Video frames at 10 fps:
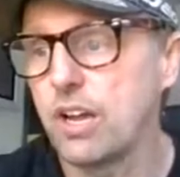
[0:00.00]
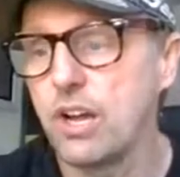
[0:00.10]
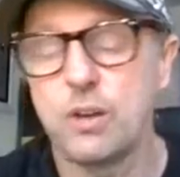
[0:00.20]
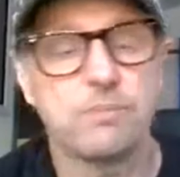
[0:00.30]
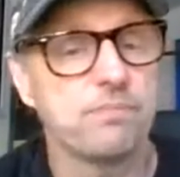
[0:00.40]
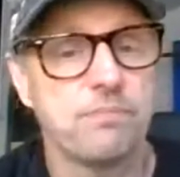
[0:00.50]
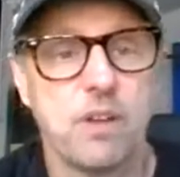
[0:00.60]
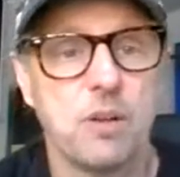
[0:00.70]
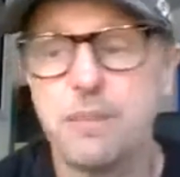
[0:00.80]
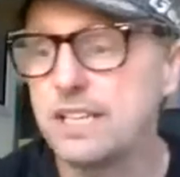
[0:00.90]

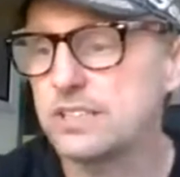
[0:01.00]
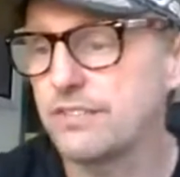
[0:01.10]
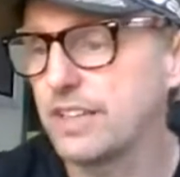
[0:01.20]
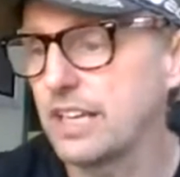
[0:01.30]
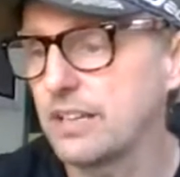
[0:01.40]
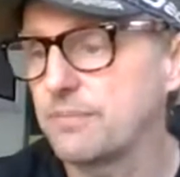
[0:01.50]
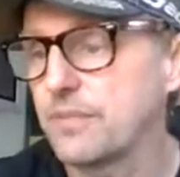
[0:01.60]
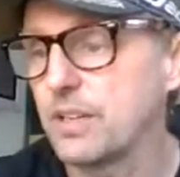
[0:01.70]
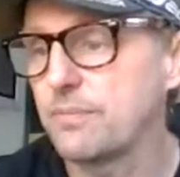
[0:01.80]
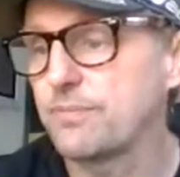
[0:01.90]
I'll make something up.
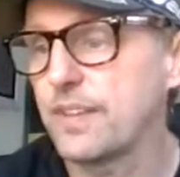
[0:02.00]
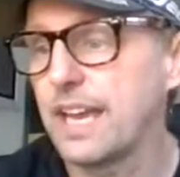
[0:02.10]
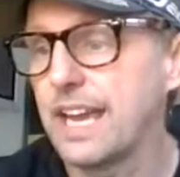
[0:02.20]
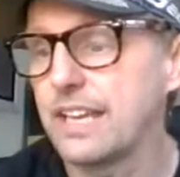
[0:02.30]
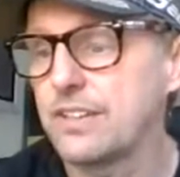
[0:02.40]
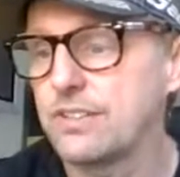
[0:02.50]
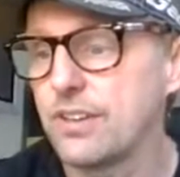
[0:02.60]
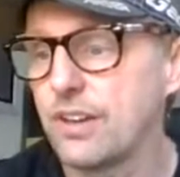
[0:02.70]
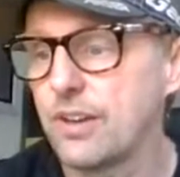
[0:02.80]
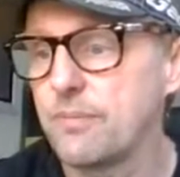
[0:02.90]
And
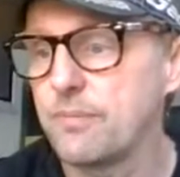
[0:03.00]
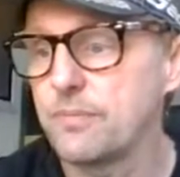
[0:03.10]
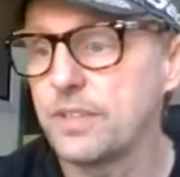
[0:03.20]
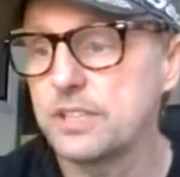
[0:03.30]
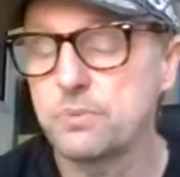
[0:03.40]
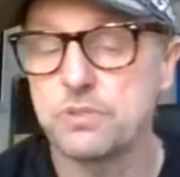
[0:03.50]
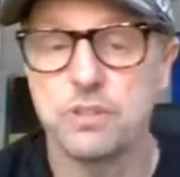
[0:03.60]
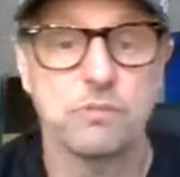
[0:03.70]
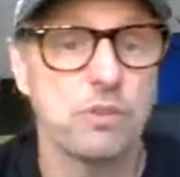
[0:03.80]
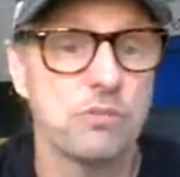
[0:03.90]
this was
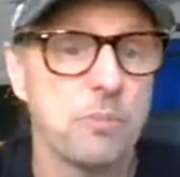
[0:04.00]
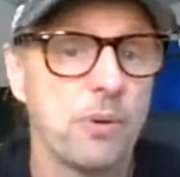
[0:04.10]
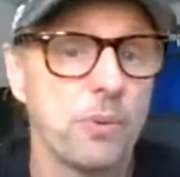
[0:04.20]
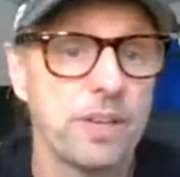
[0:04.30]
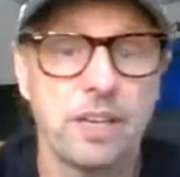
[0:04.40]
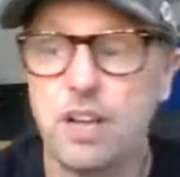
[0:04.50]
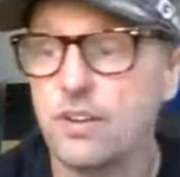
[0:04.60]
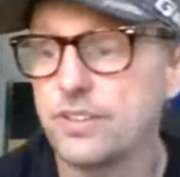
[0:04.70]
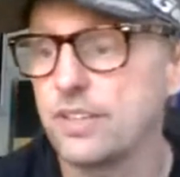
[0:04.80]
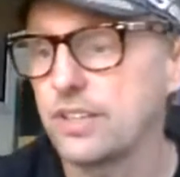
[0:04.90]
a report in The
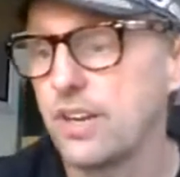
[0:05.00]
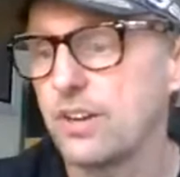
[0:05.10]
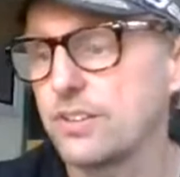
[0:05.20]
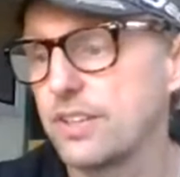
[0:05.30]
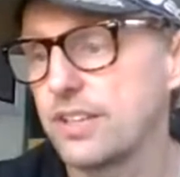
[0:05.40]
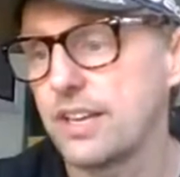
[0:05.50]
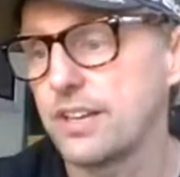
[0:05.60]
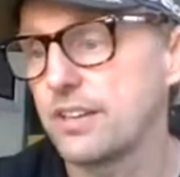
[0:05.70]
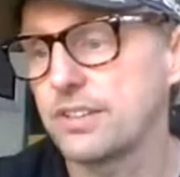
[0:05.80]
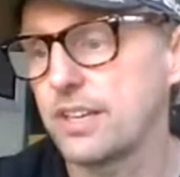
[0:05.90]
Guardian. The Guardian
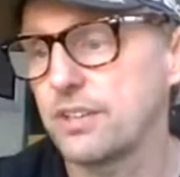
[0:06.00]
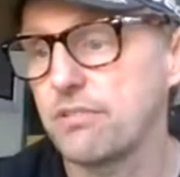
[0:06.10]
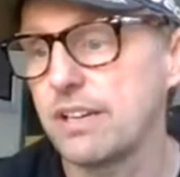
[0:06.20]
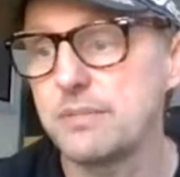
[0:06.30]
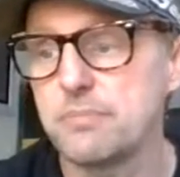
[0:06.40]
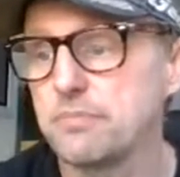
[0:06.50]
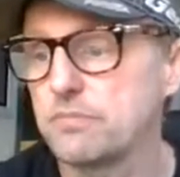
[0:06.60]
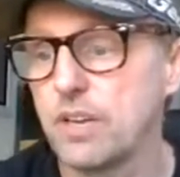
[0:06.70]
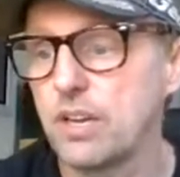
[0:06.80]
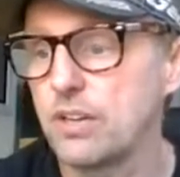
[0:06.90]
done a great
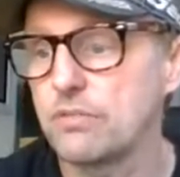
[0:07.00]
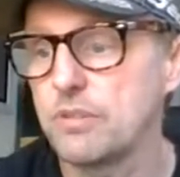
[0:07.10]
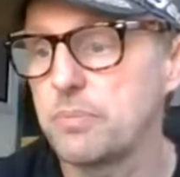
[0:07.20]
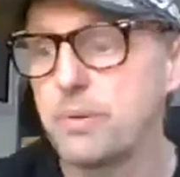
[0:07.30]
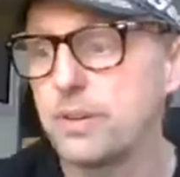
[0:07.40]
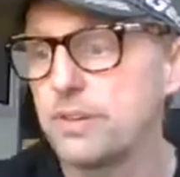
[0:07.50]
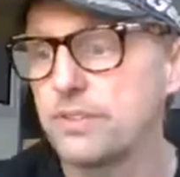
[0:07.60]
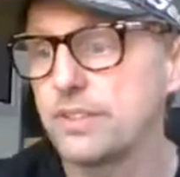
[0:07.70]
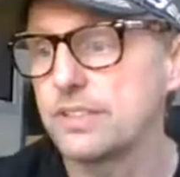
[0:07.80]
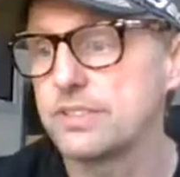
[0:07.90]
reporting
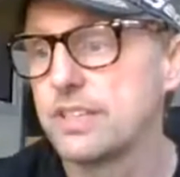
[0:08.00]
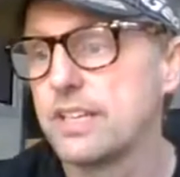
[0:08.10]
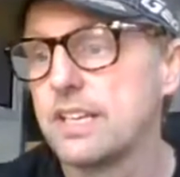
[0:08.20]
on this.